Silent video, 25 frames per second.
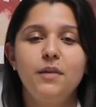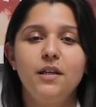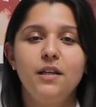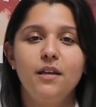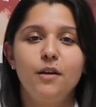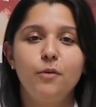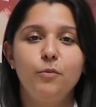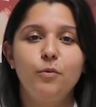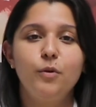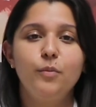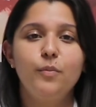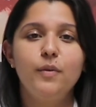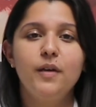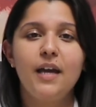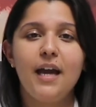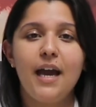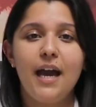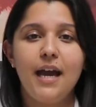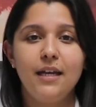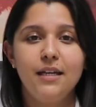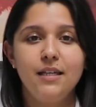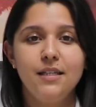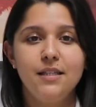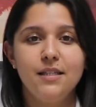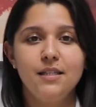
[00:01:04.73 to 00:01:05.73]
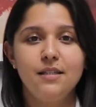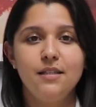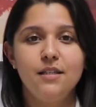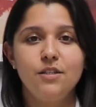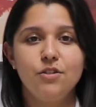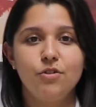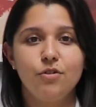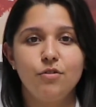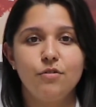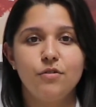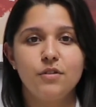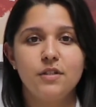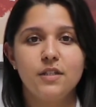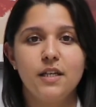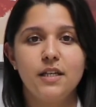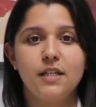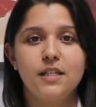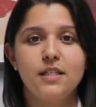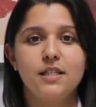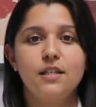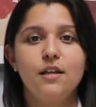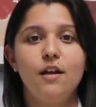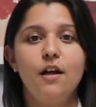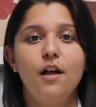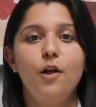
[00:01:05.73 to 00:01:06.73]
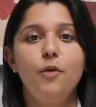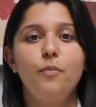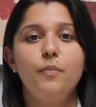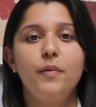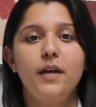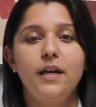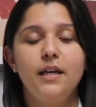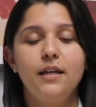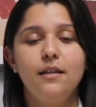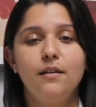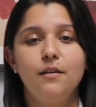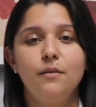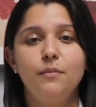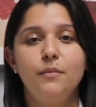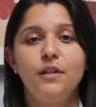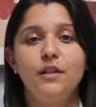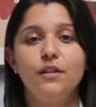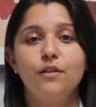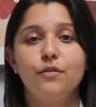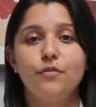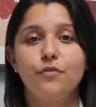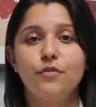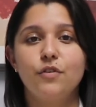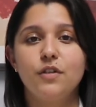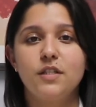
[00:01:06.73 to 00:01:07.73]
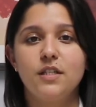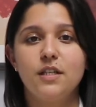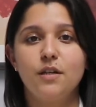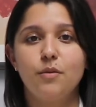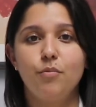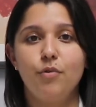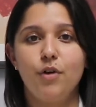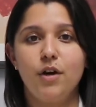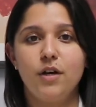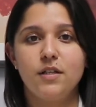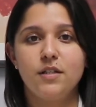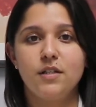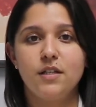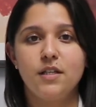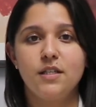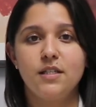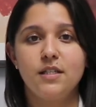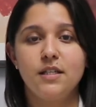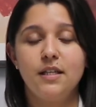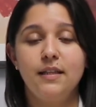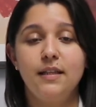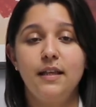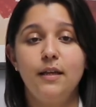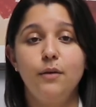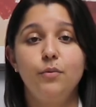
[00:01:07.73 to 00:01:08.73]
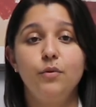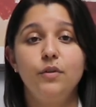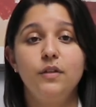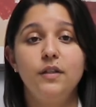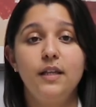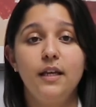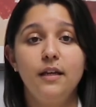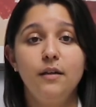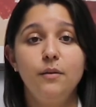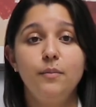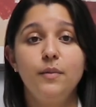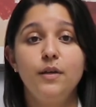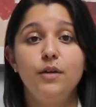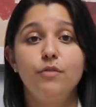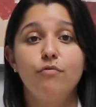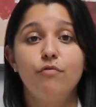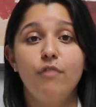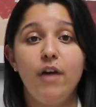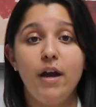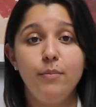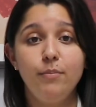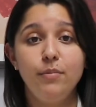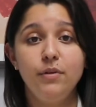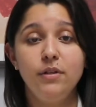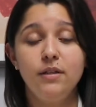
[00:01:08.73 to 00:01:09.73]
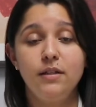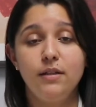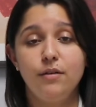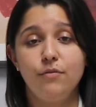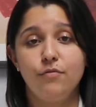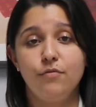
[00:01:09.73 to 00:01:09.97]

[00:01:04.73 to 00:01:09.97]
media will be added to these oocytes to help aid them in the freezing process. They will then be rapidly